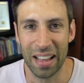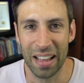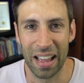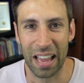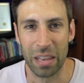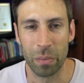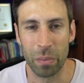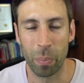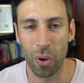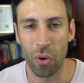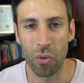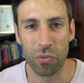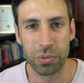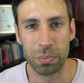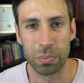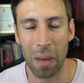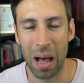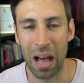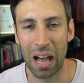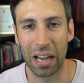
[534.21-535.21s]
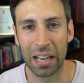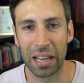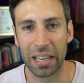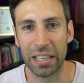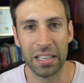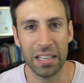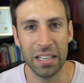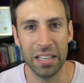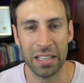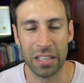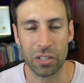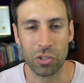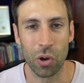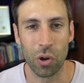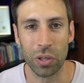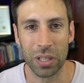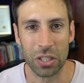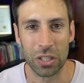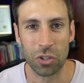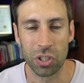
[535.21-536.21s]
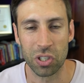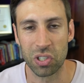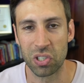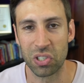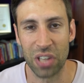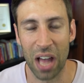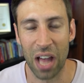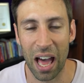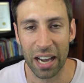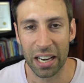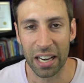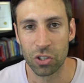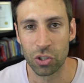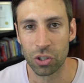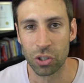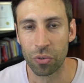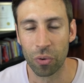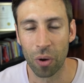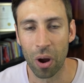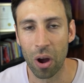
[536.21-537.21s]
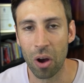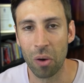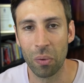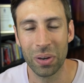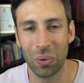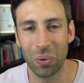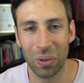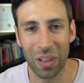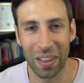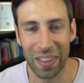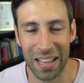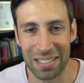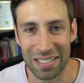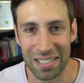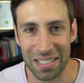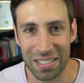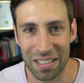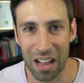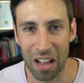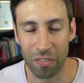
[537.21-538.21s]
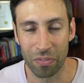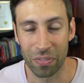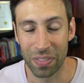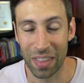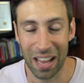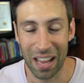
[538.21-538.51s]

and Perth's market is only just starting to grow and all of that stuff.